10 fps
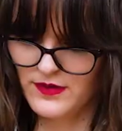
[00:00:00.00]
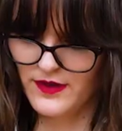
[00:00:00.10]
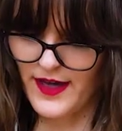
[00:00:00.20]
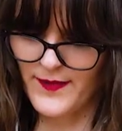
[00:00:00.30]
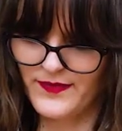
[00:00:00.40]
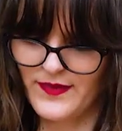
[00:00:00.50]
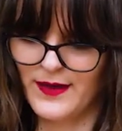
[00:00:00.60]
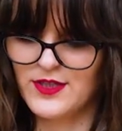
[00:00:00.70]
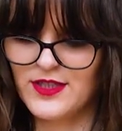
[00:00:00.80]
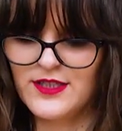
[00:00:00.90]
Okay, I'm
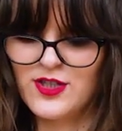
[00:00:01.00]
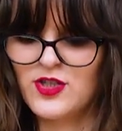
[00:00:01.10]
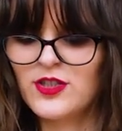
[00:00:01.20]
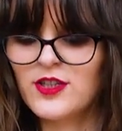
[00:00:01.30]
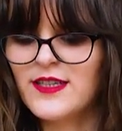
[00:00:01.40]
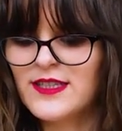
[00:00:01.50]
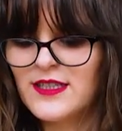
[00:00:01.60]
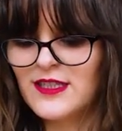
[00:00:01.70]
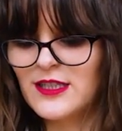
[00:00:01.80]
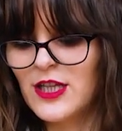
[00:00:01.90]
just gonna stir
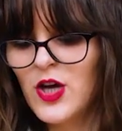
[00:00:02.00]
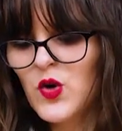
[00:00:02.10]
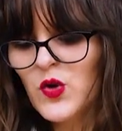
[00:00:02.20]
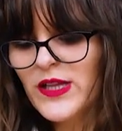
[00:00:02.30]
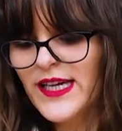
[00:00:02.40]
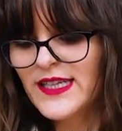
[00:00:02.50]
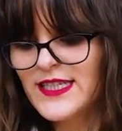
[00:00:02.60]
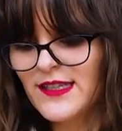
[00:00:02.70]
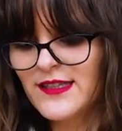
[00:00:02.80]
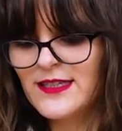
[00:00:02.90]
this slowly until it's